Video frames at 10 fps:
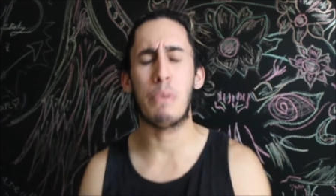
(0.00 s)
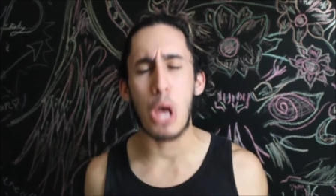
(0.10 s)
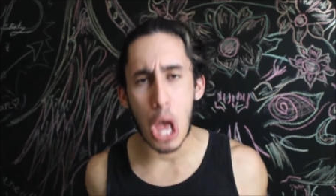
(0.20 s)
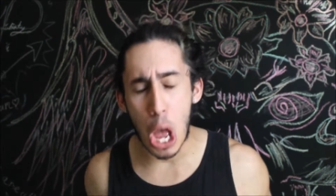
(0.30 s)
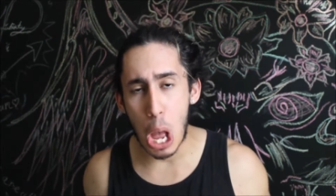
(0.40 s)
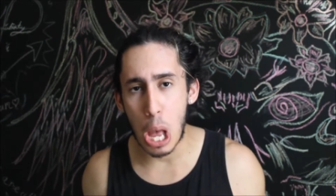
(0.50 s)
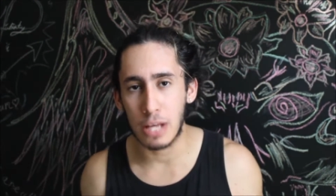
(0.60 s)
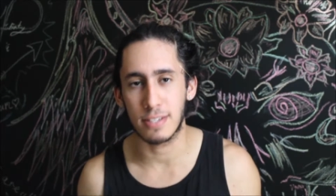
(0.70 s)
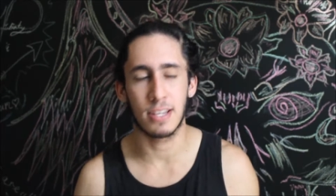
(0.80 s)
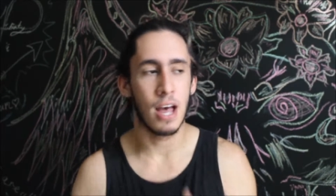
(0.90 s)

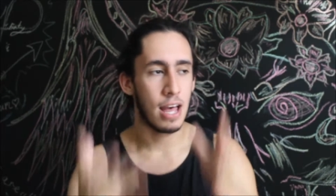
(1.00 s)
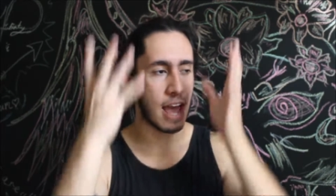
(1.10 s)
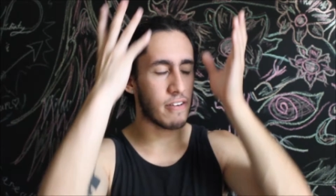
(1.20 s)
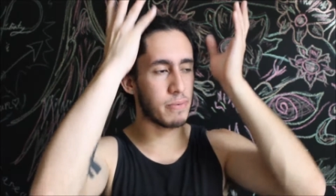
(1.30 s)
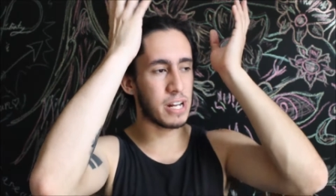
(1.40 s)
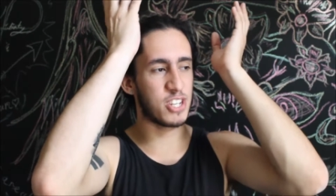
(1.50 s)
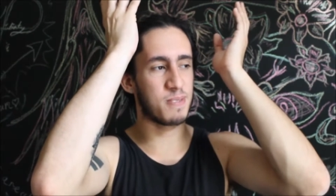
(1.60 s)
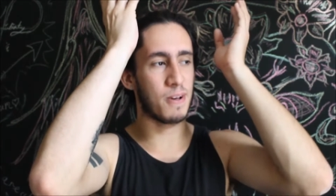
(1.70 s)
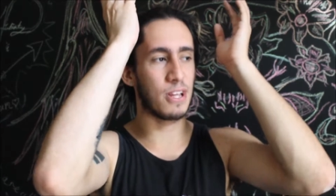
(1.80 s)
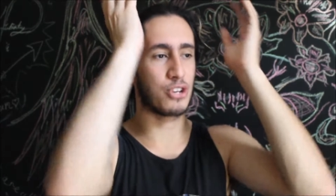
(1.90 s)
pissed. Everybody
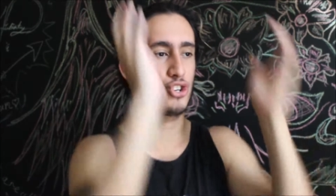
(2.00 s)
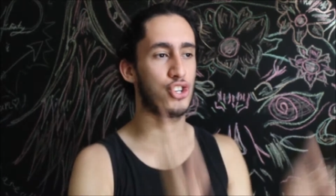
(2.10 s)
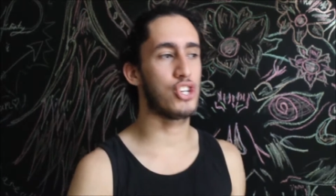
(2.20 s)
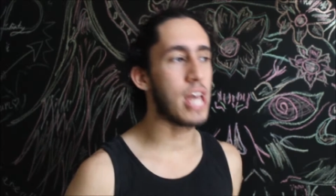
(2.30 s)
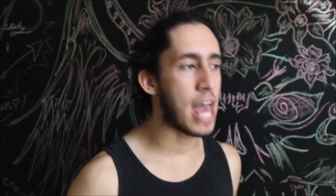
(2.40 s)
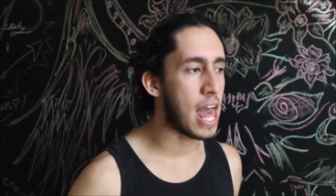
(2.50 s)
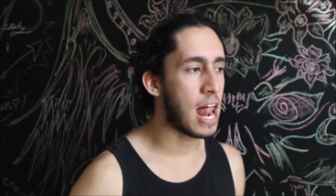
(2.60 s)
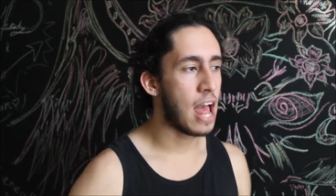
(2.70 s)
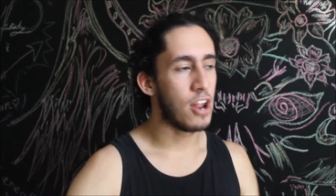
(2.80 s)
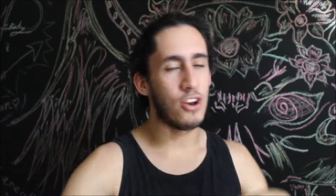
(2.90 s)
smelled like
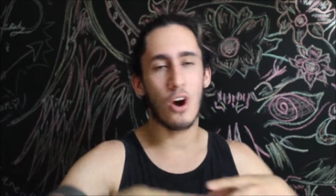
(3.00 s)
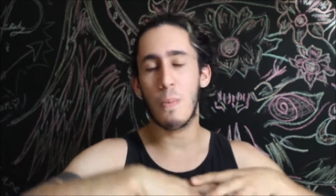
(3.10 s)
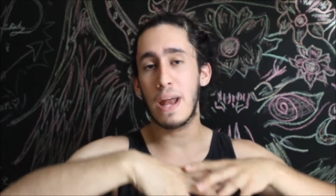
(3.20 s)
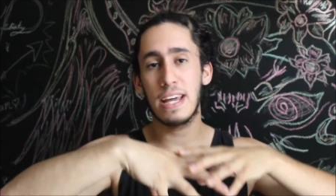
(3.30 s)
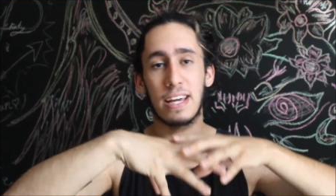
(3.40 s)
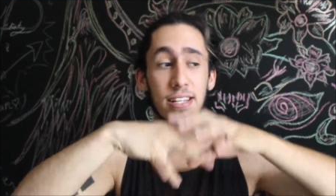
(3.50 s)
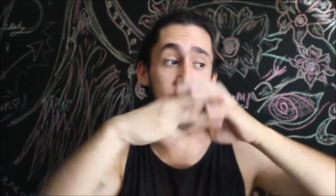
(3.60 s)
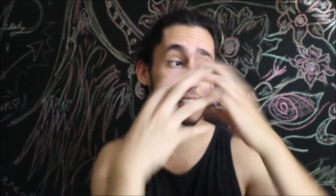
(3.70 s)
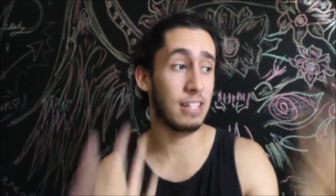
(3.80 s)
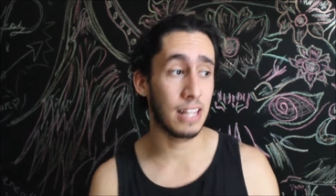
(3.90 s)
shit. Nobody could
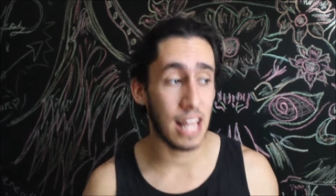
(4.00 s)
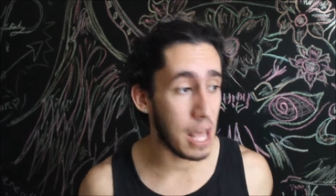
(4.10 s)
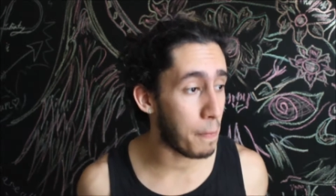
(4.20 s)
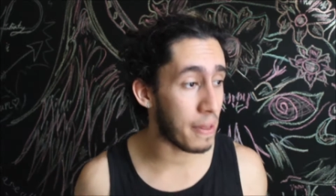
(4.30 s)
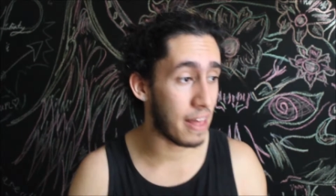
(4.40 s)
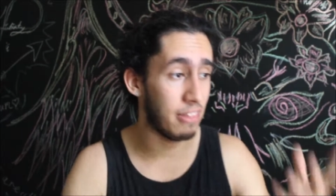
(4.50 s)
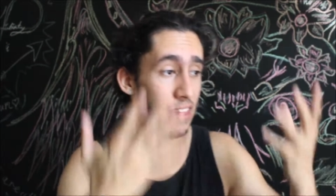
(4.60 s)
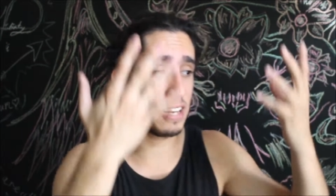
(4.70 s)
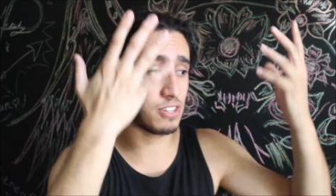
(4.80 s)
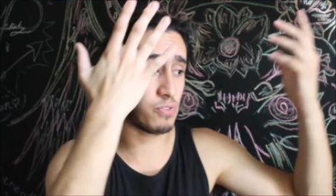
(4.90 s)
sleep in
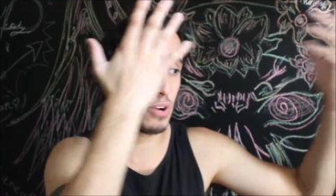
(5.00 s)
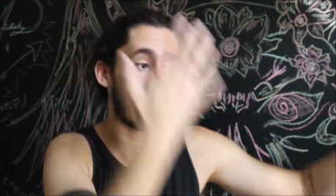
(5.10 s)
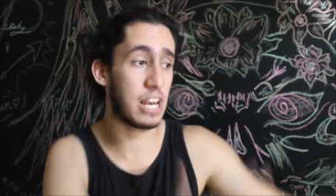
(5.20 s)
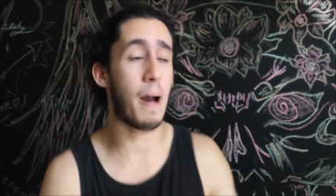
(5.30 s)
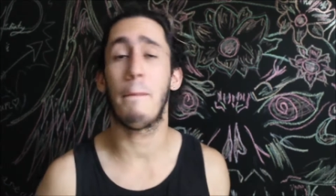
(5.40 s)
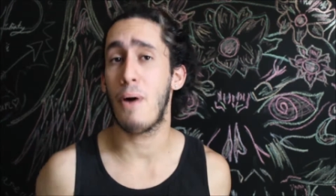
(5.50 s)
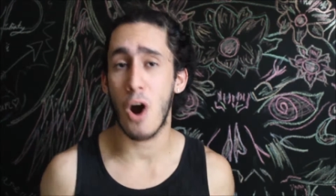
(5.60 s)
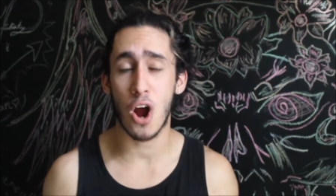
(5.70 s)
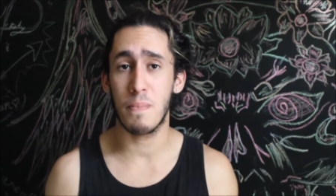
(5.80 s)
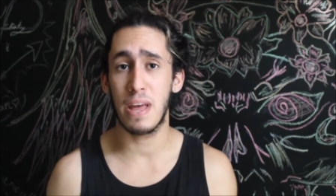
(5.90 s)
this freaking
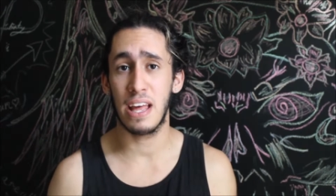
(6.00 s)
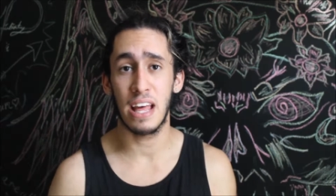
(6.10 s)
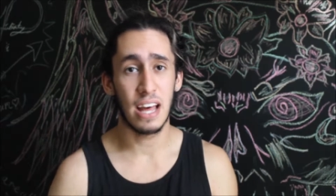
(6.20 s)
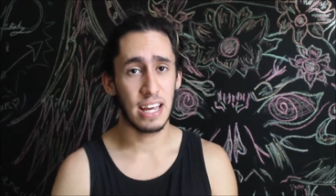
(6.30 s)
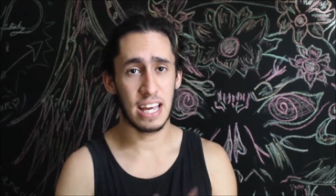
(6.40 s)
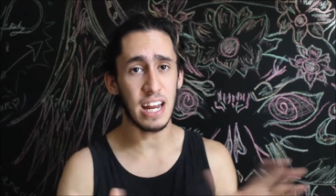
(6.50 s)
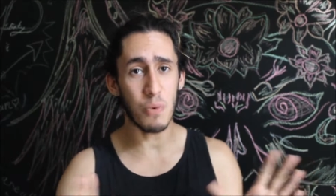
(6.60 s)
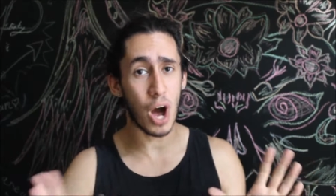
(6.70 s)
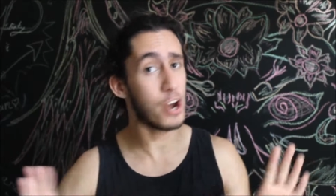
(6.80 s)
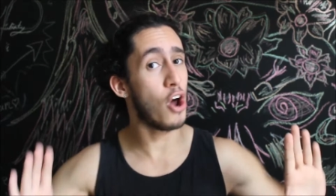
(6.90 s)
apartment. He
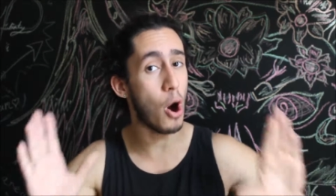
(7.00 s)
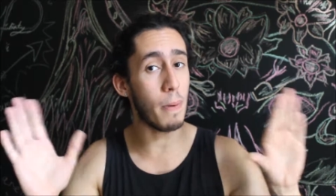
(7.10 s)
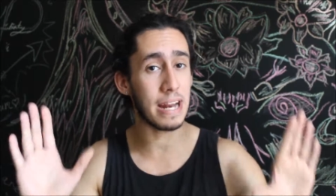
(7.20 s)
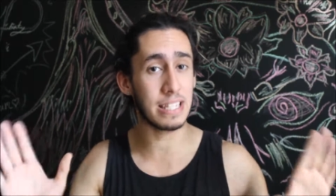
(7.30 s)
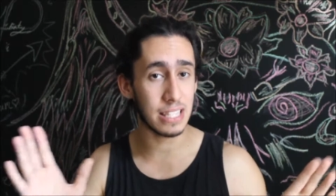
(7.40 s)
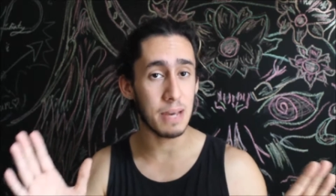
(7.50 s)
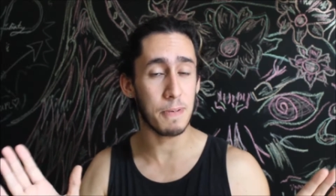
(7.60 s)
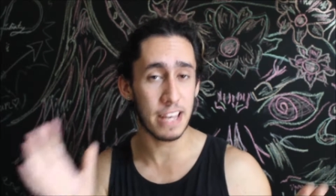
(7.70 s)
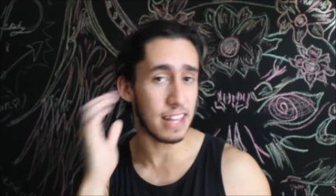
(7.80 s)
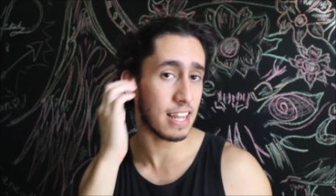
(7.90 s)
didn't want nobody
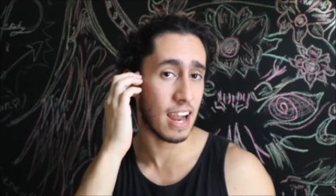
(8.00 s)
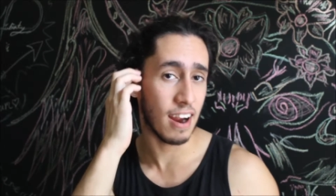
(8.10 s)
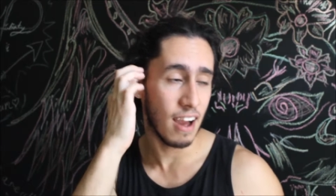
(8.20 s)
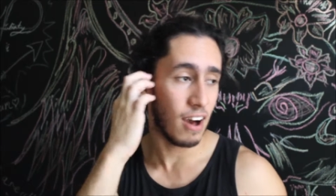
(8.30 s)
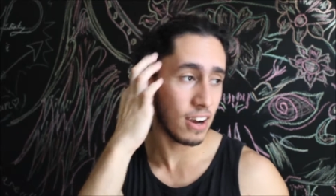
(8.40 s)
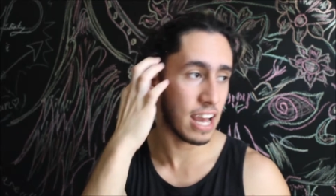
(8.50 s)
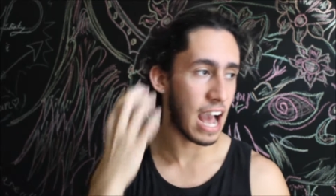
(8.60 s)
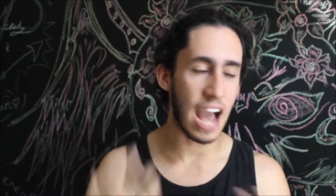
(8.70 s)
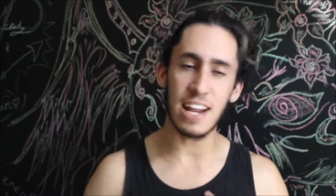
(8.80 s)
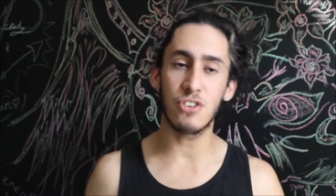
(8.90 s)
sleeping in there. Okay,
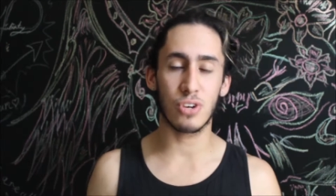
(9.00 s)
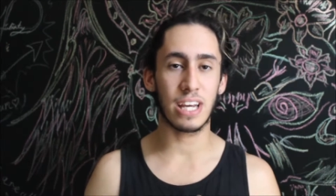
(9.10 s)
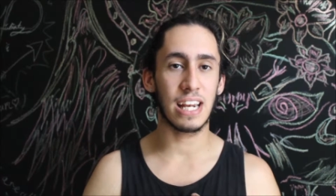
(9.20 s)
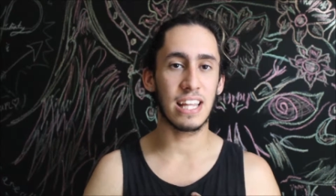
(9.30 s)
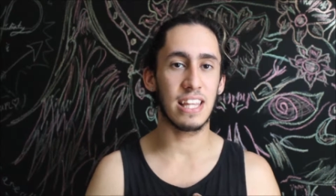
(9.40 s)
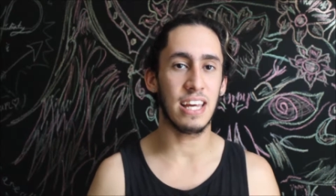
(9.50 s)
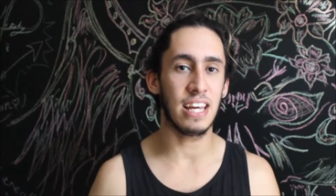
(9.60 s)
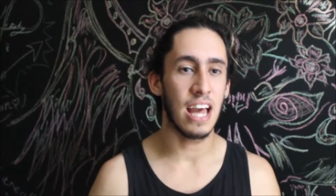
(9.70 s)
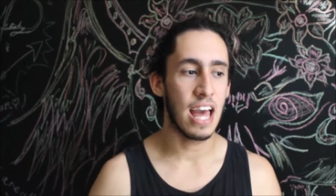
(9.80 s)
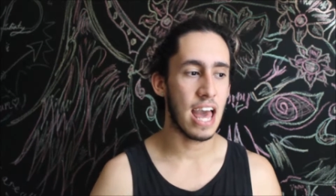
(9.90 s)
I didn't drink
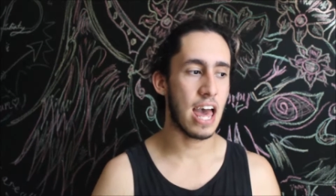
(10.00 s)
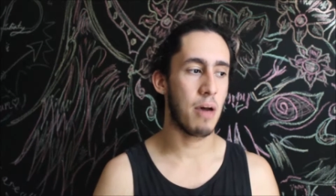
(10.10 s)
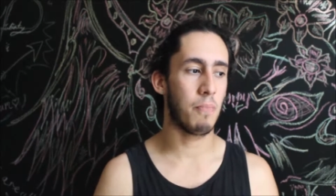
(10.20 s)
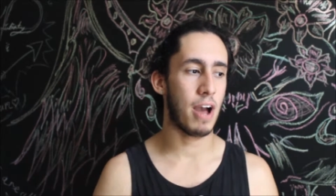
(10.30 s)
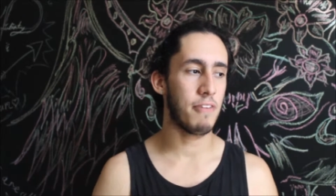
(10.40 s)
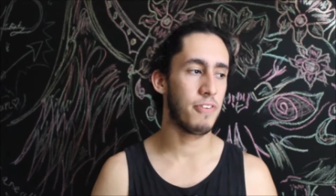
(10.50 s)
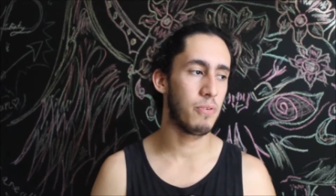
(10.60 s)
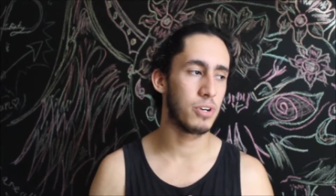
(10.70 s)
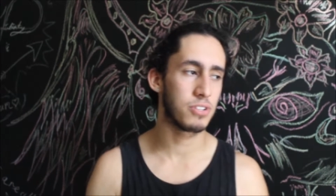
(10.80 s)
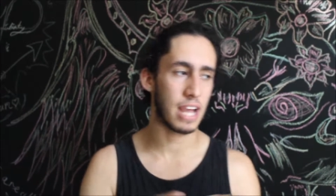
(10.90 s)
anything, and my
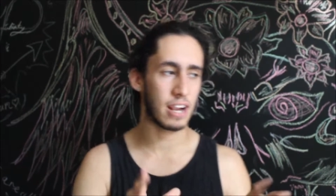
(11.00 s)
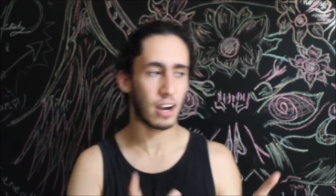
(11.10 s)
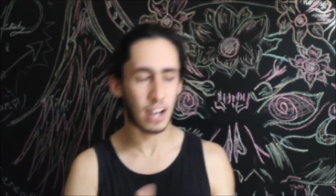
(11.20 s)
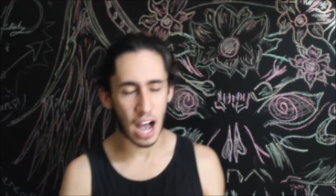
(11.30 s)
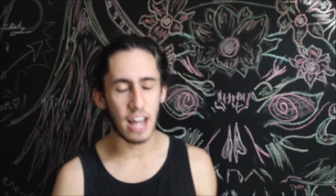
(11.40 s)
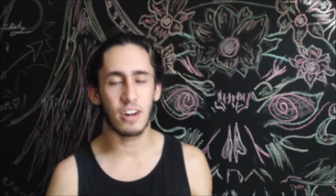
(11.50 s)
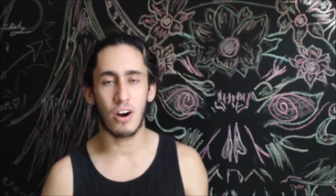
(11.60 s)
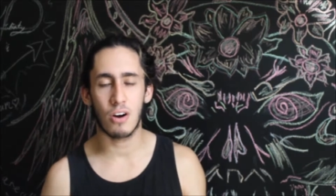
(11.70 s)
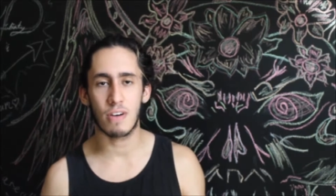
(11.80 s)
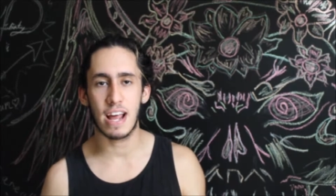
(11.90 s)
friend was like kind of
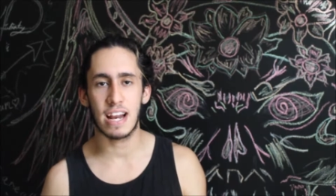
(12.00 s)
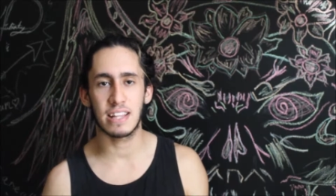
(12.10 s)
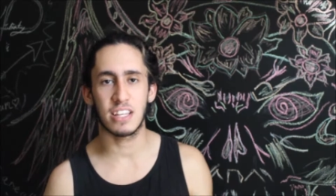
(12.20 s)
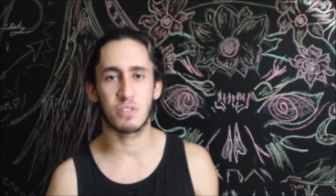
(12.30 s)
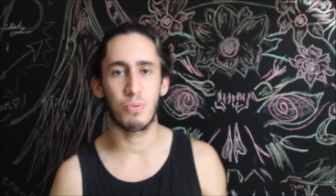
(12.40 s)
alright at this